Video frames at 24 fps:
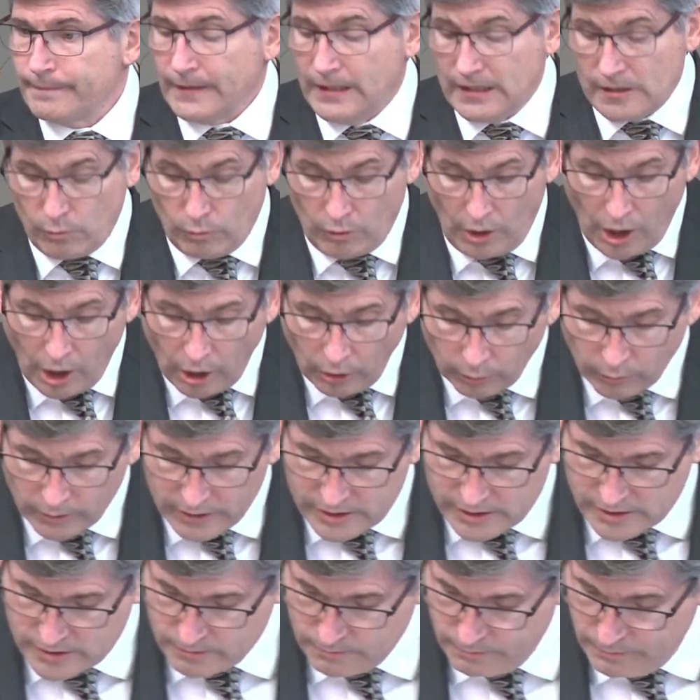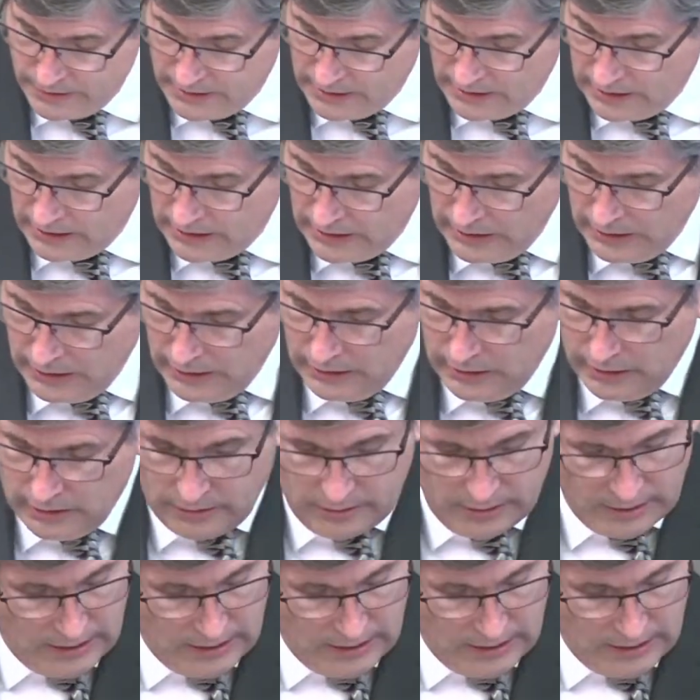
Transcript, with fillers: we? That will always be the